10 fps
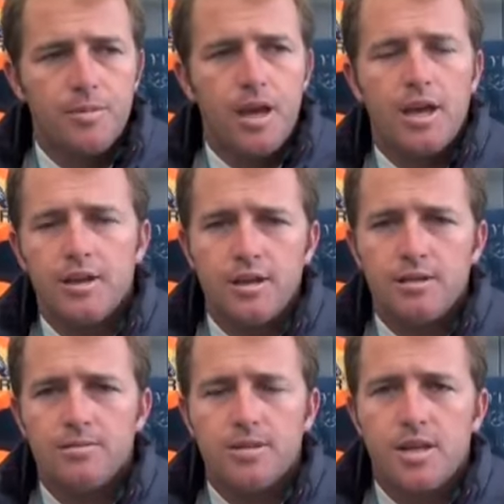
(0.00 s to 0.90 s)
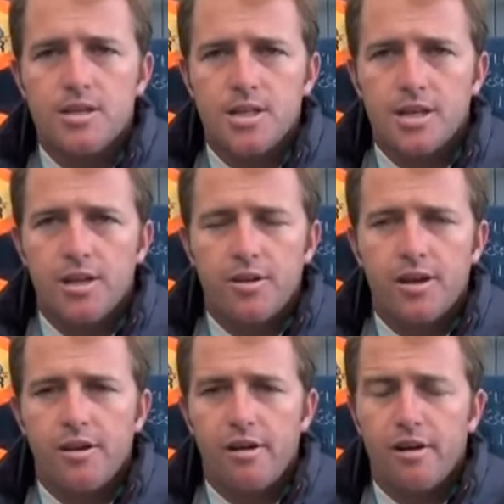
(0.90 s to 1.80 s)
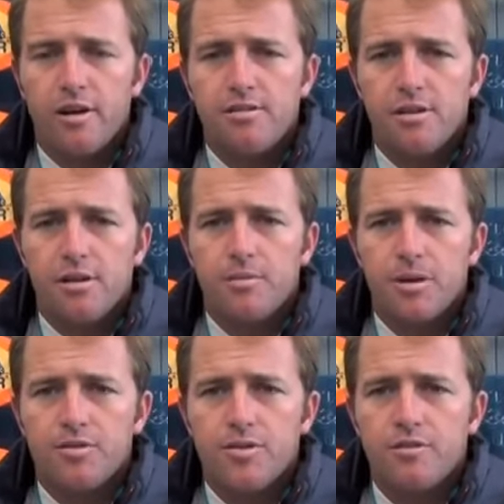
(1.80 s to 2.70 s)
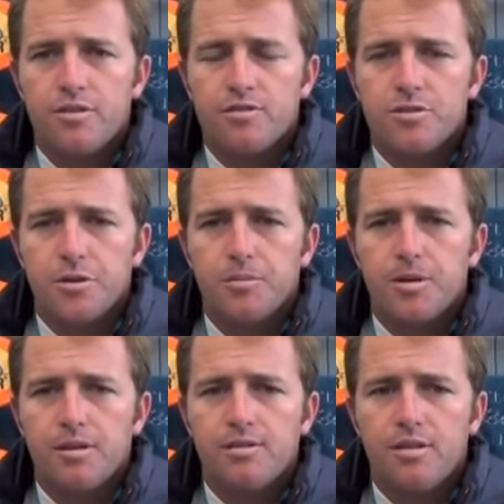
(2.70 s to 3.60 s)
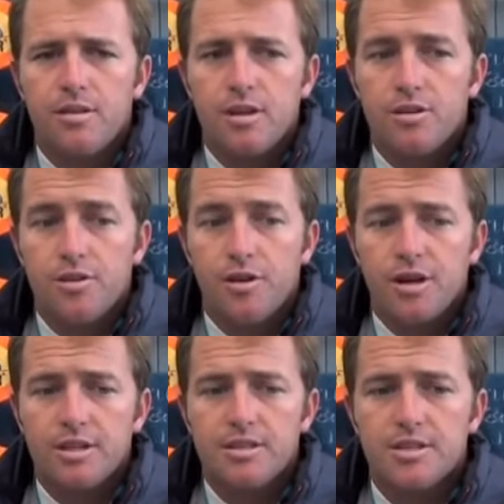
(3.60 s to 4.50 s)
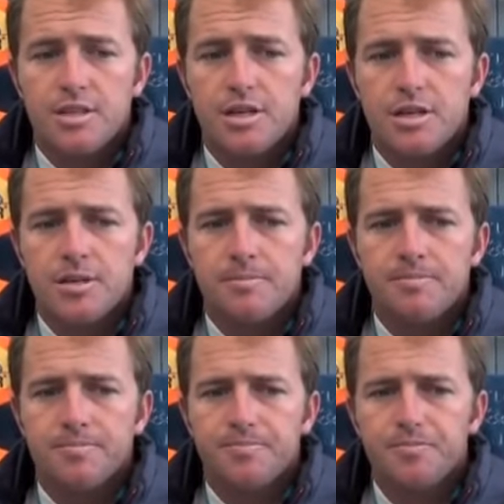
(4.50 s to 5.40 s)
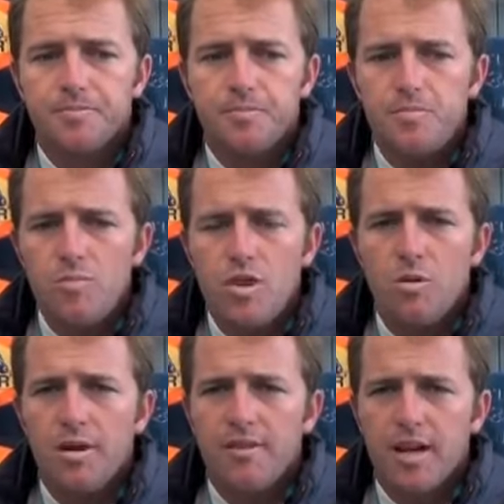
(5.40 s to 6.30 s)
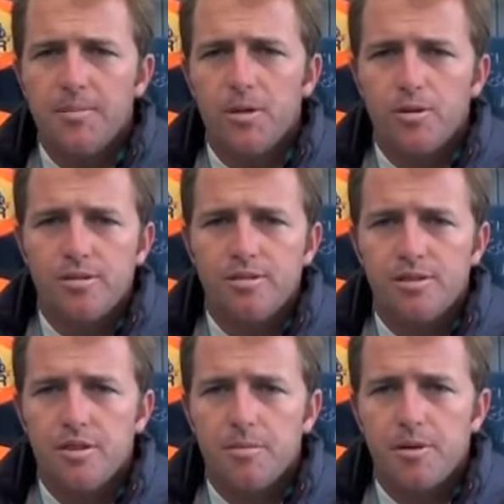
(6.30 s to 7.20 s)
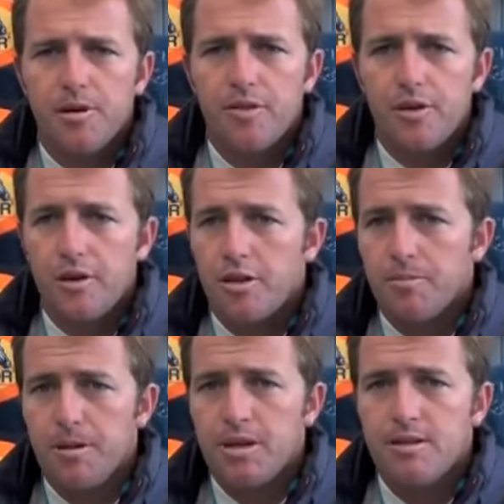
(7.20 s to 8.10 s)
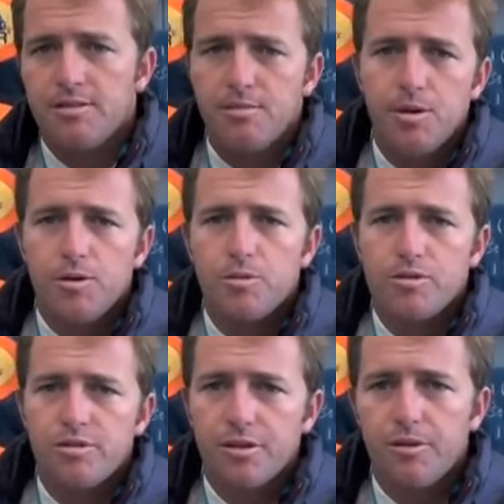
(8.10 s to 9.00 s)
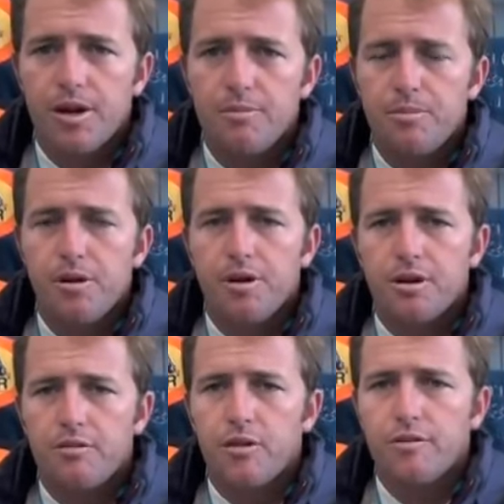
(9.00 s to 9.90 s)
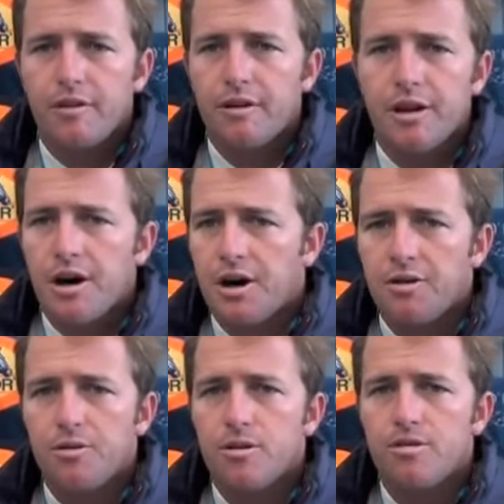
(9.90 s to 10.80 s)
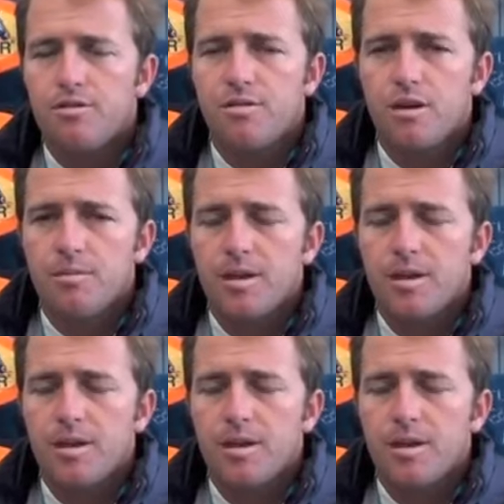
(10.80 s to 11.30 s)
Andy, DHI Color Candy, he's on a mixture of the Struca mix and the Endurex. We have a couple horses in the barn that are on the Pianissimo, which is a great product for a very hot horse.